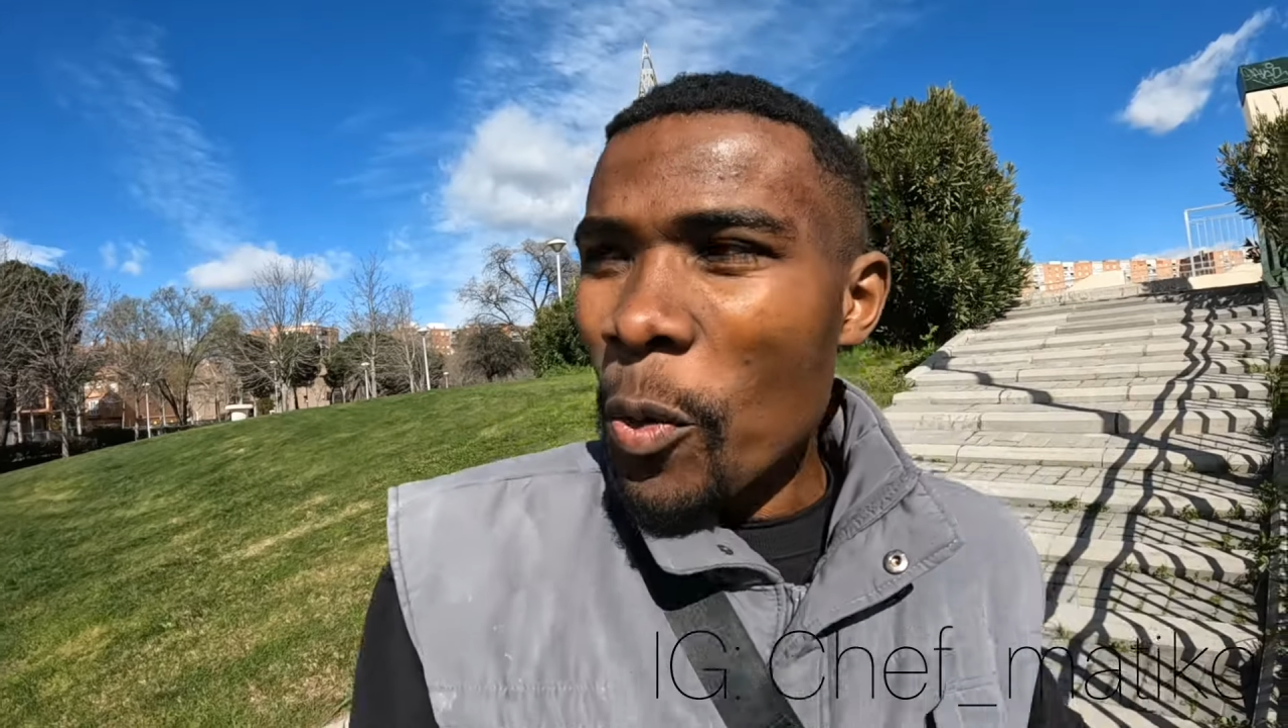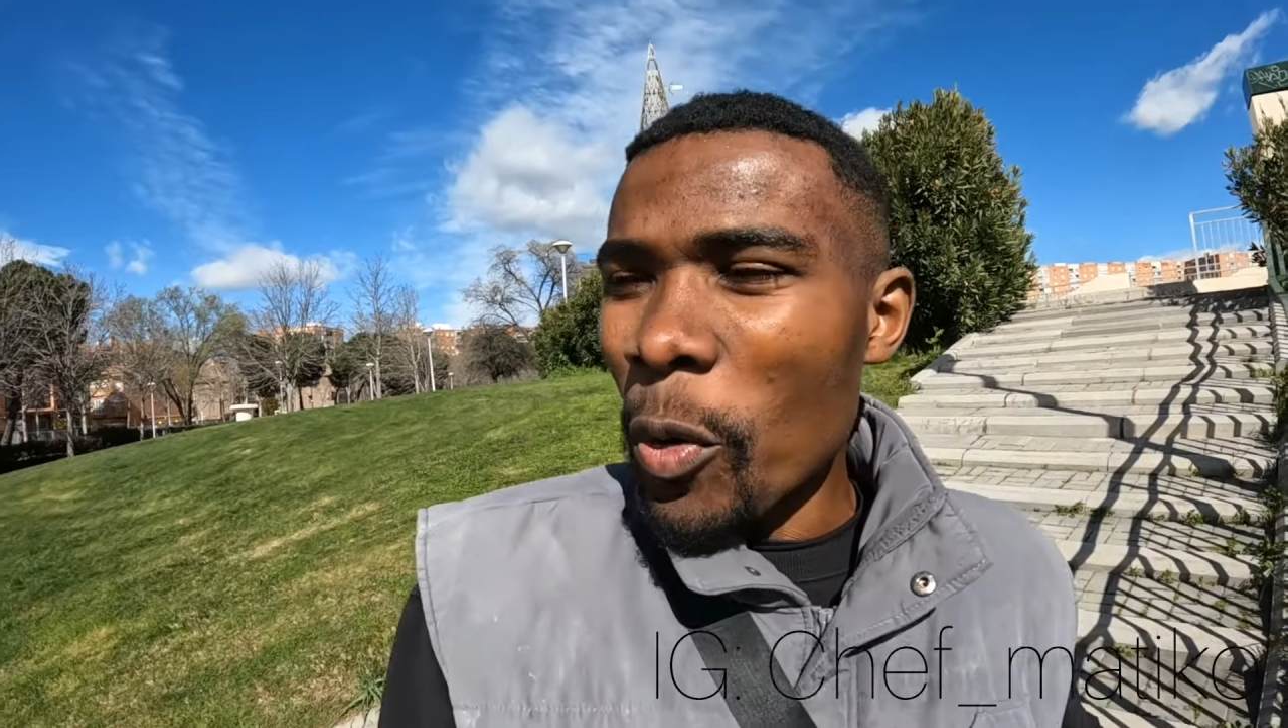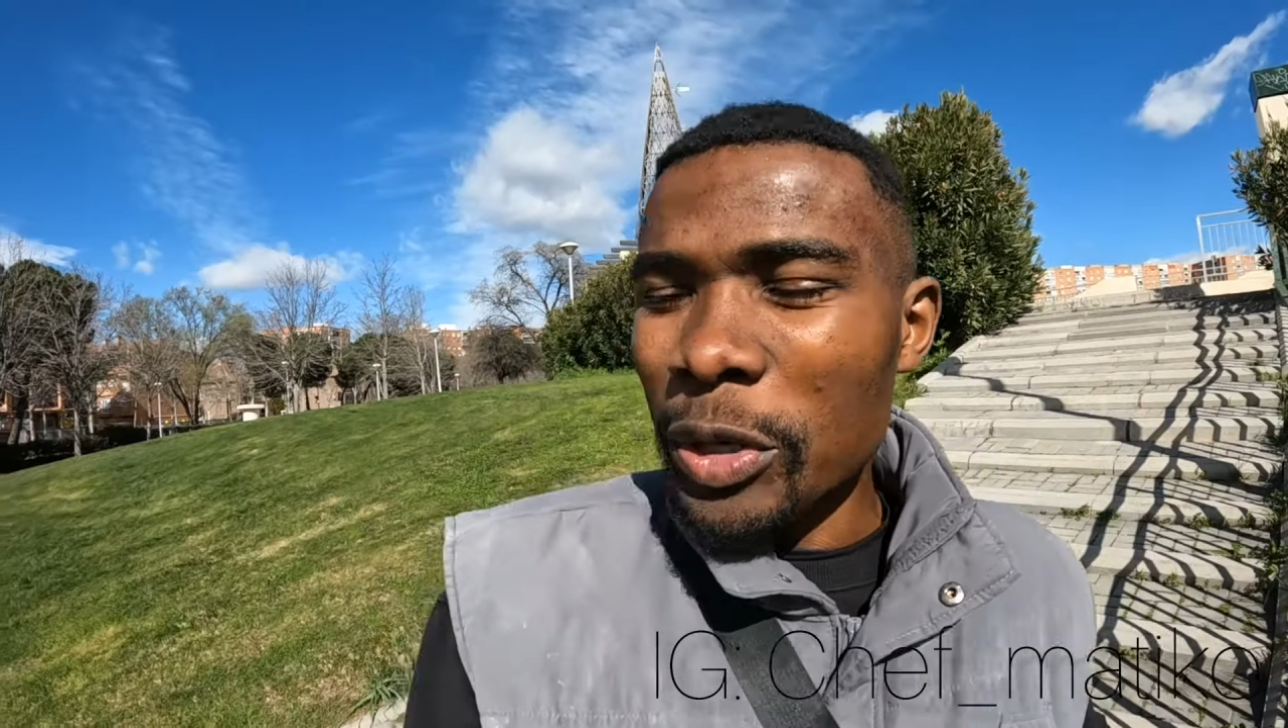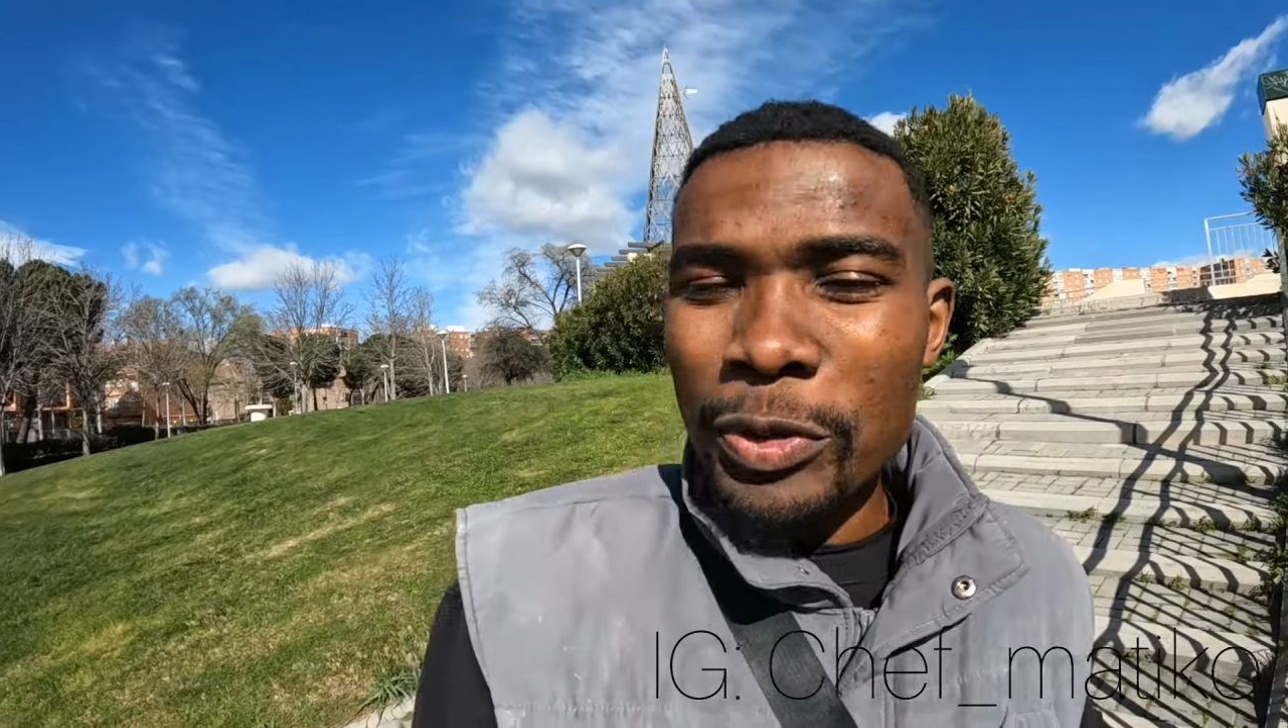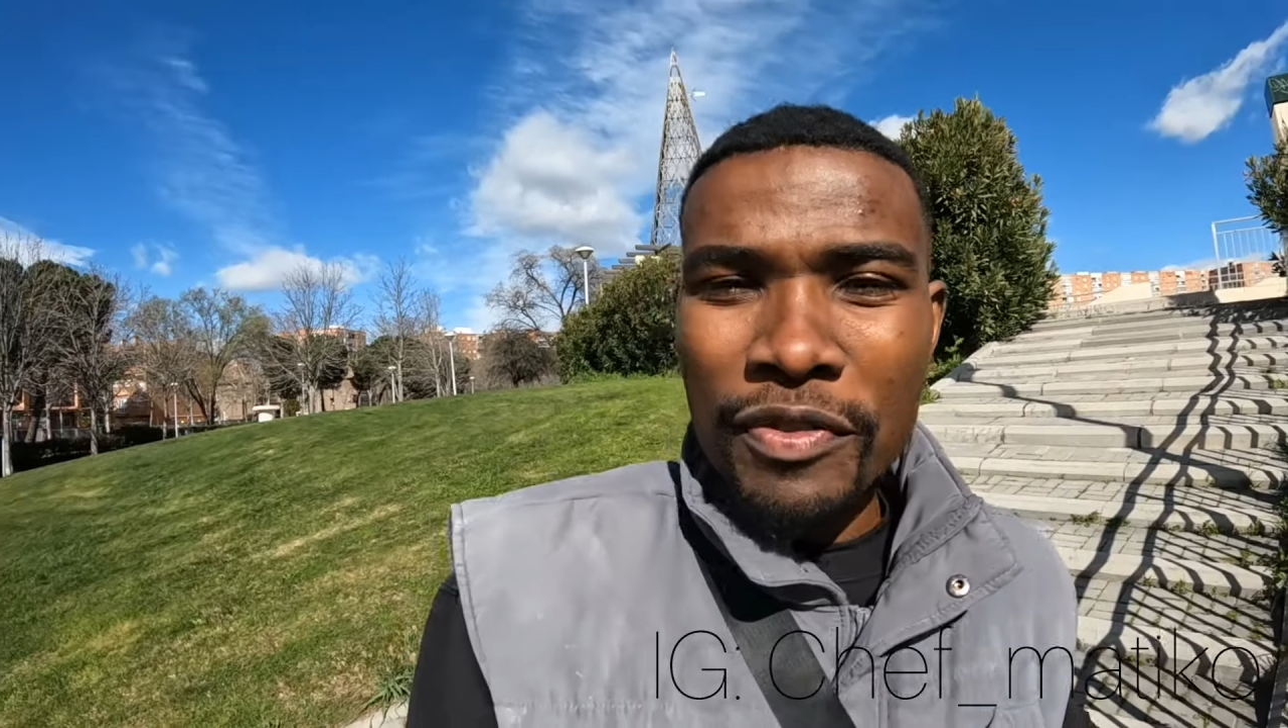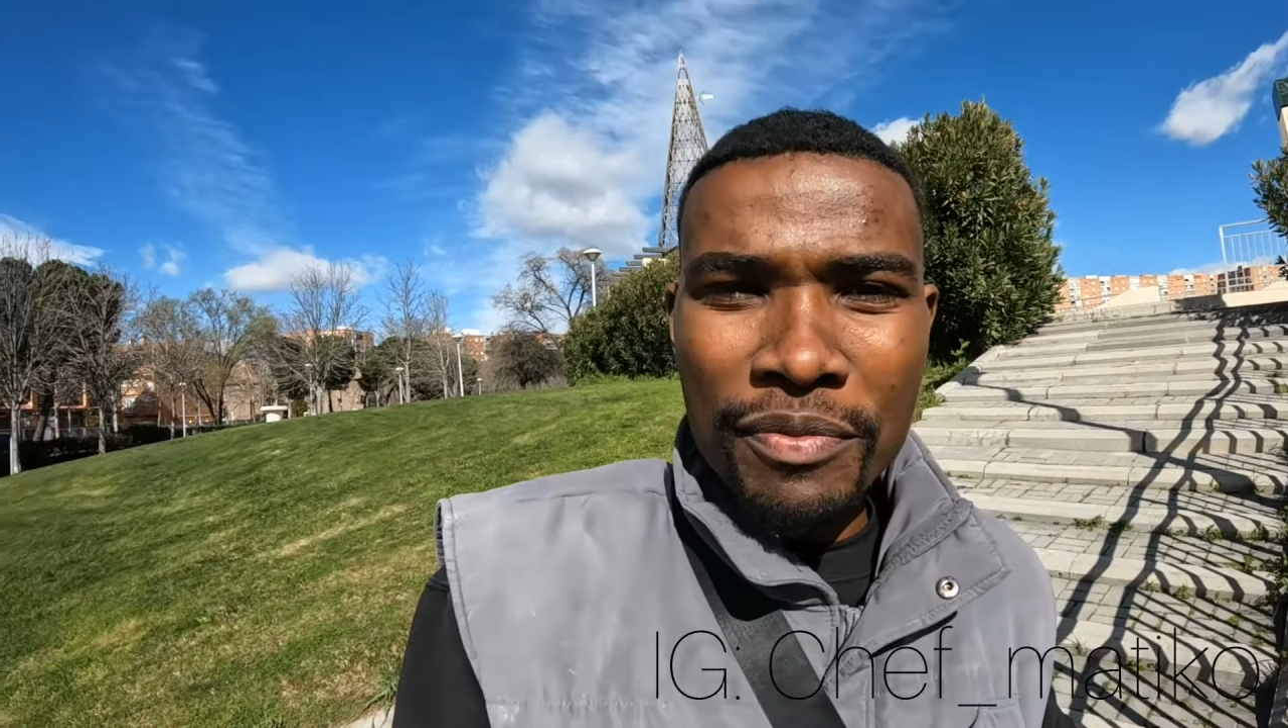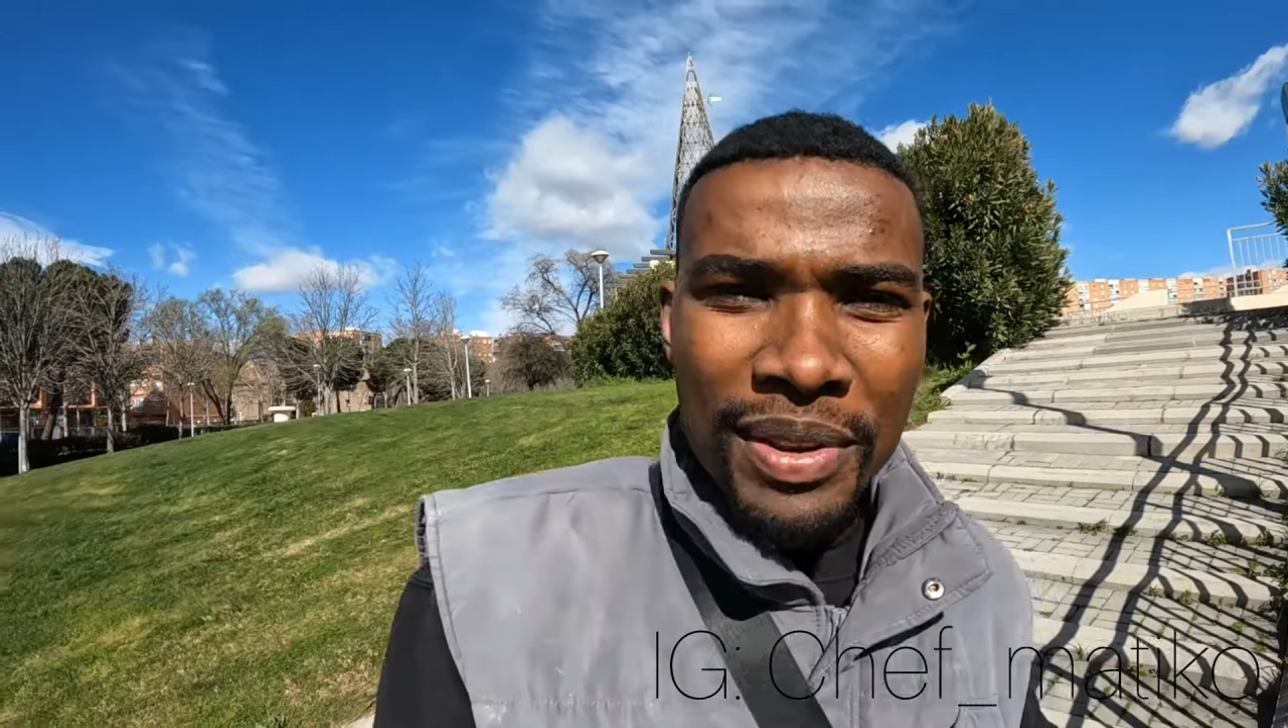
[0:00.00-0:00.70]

what we've